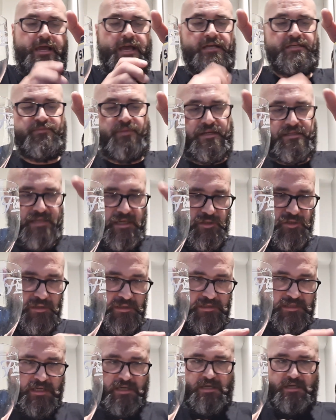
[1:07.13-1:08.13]

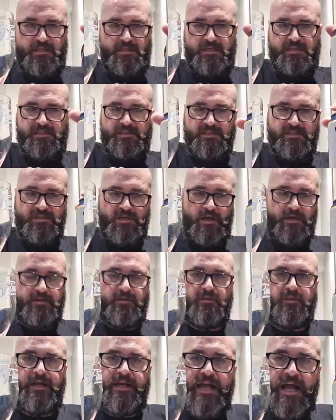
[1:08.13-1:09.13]
expectations. This design
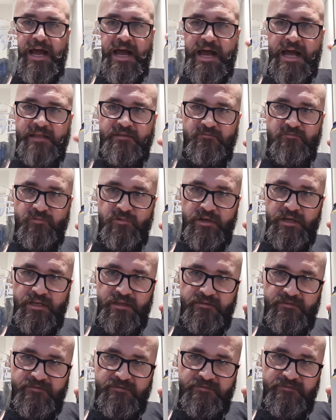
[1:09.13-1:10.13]
on the can
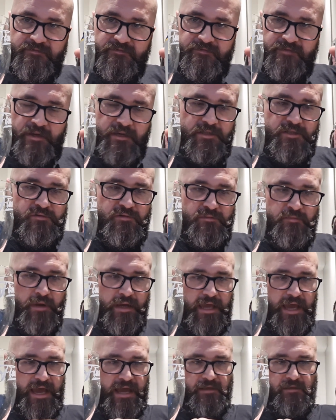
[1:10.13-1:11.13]
really fucks with my
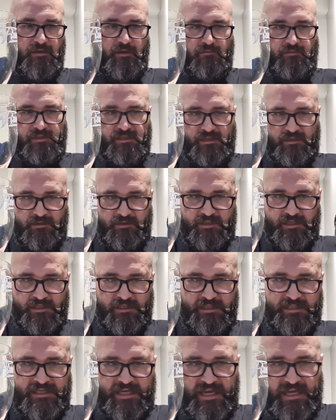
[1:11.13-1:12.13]
head though, because it looks like
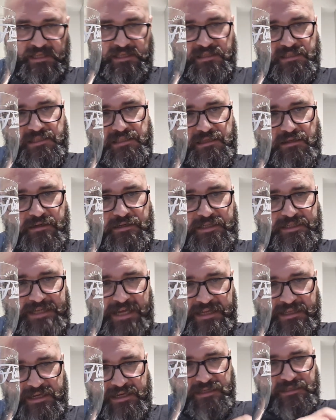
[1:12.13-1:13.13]
the tin's slightly
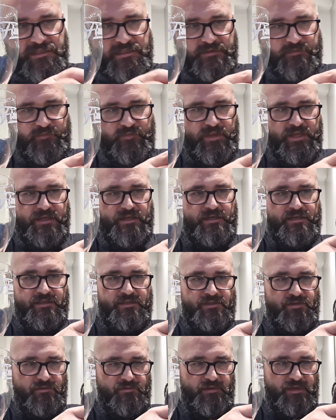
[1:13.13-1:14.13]
dented.
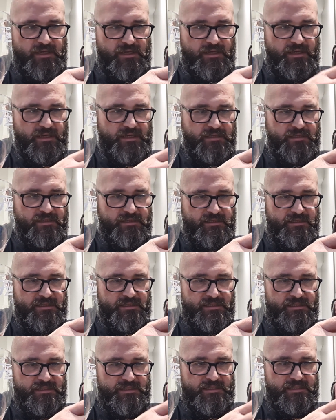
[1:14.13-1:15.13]
So I
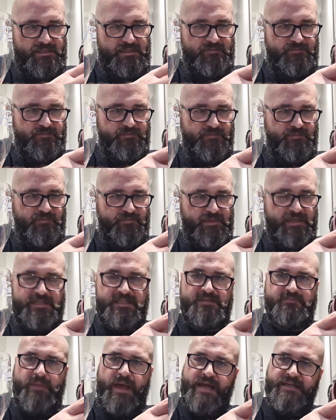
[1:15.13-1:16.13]
keep
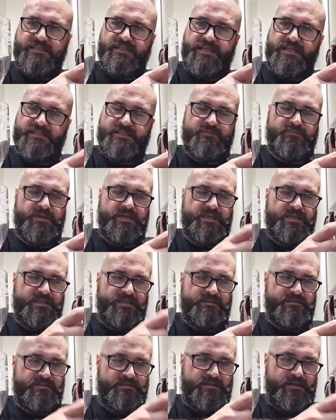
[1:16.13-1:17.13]
expecting it to
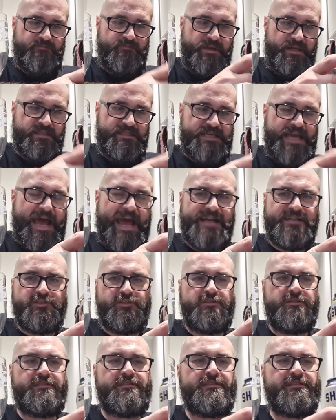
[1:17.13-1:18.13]
be a bit
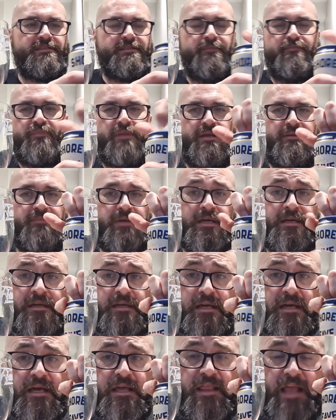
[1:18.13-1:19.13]
textured or something, but
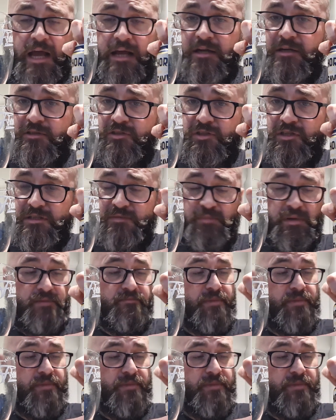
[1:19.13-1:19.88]
that could just be